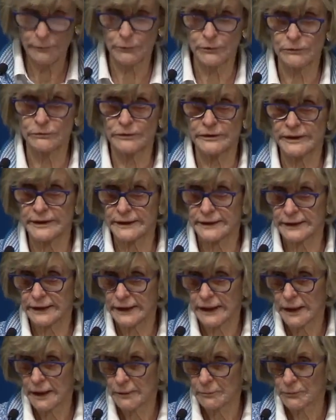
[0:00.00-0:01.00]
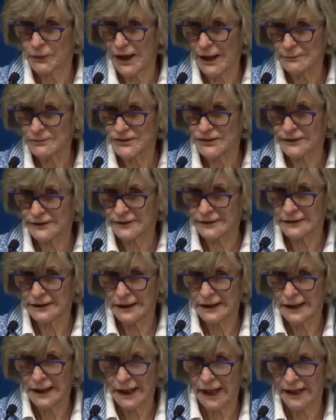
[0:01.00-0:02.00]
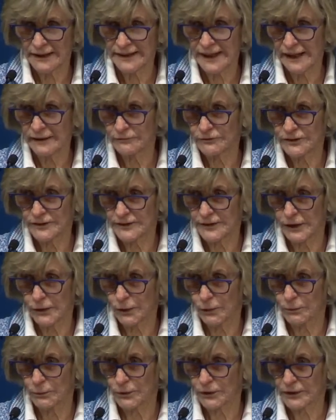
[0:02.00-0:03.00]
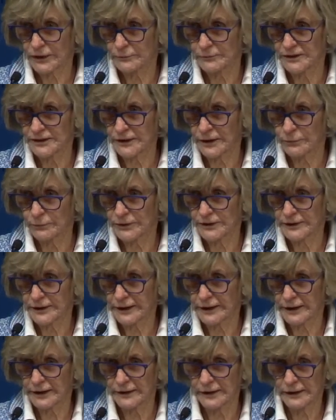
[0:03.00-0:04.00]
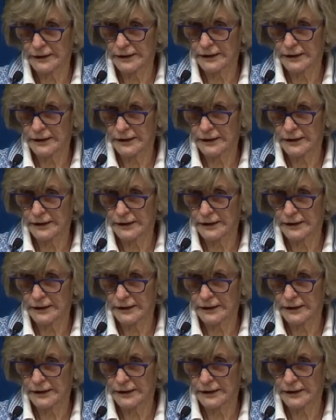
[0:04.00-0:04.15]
will read, perhaps, I can't read the whole book, I mean, nobody can.